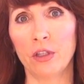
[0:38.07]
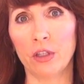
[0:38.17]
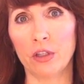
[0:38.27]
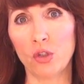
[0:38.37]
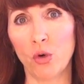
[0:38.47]

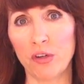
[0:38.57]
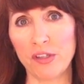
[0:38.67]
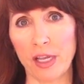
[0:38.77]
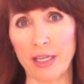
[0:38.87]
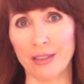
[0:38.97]
the
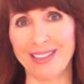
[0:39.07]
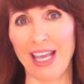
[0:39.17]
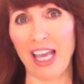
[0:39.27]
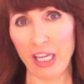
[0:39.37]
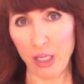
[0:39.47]
Taurus cycle
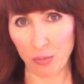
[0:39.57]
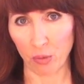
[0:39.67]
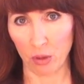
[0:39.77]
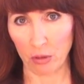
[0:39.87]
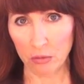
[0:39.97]
in
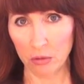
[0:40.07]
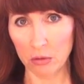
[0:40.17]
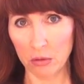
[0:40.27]
April,